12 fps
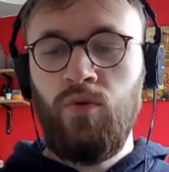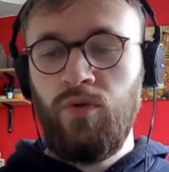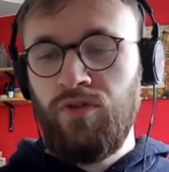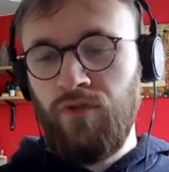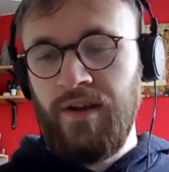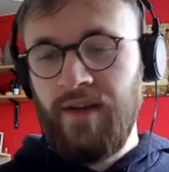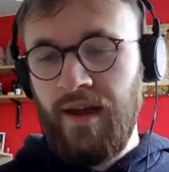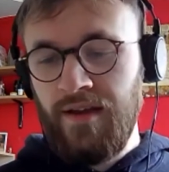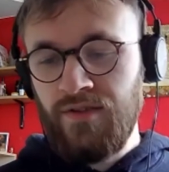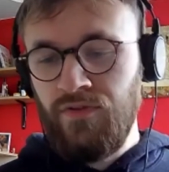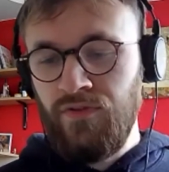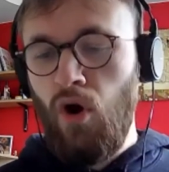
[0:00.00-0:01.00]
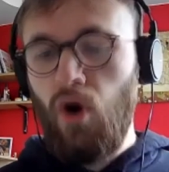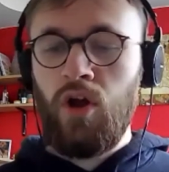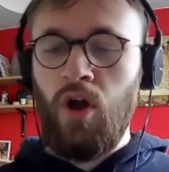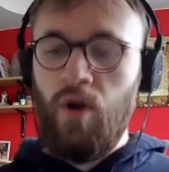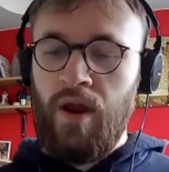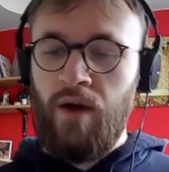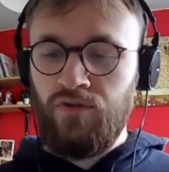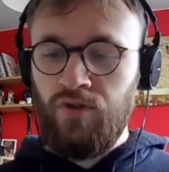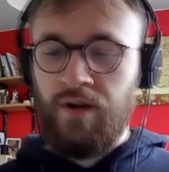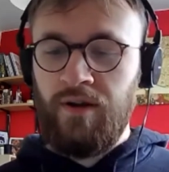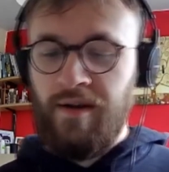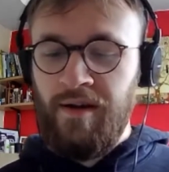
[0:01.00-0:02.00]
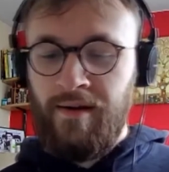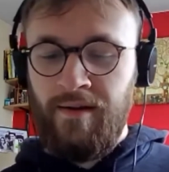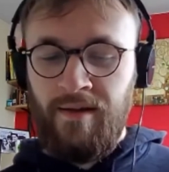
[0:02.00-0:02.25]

or 3 days of not going out drinking,